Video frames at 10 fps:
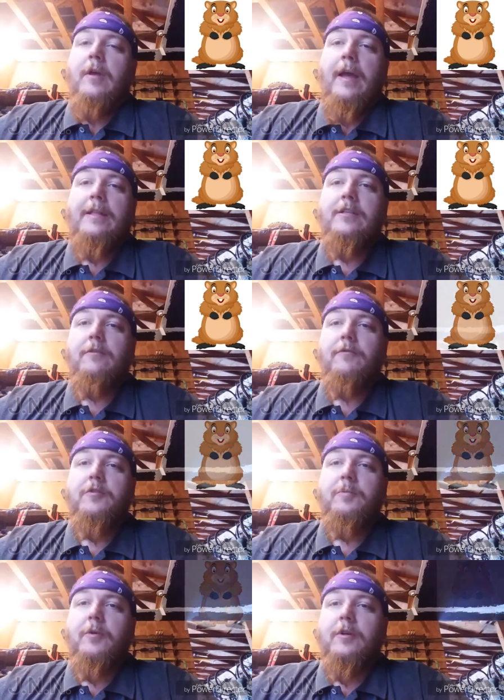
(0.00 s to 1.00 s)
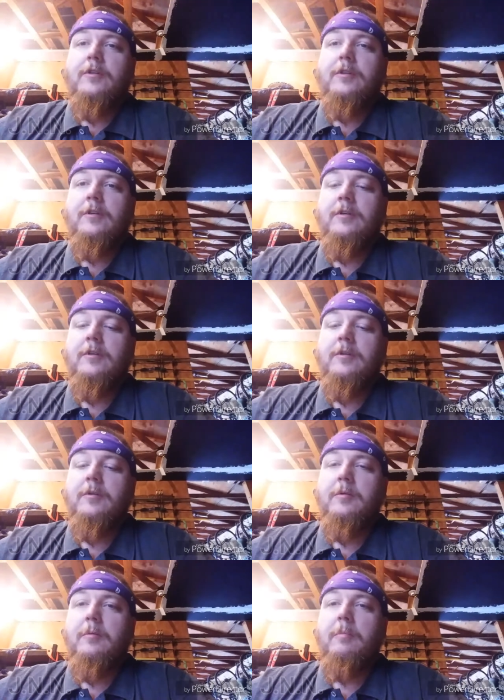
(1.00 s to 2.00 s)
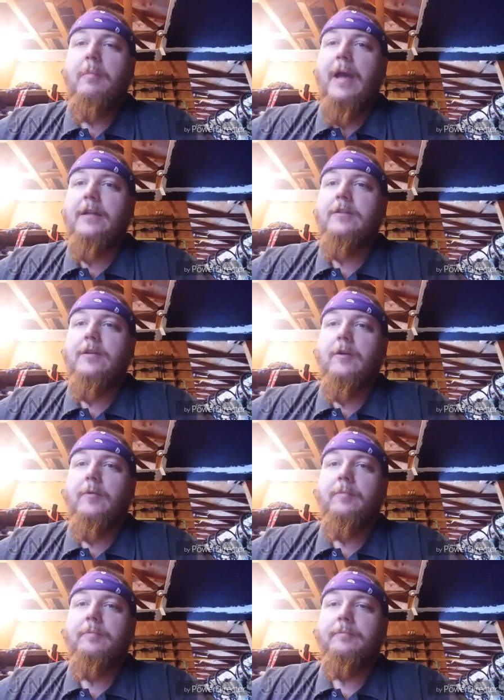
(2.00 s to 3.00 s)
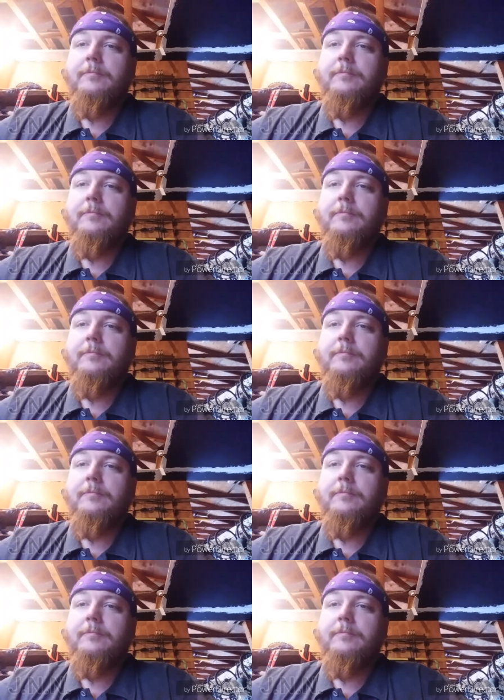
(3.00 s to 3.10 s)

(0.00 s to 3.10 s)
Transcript: That's it for sports. Back to you.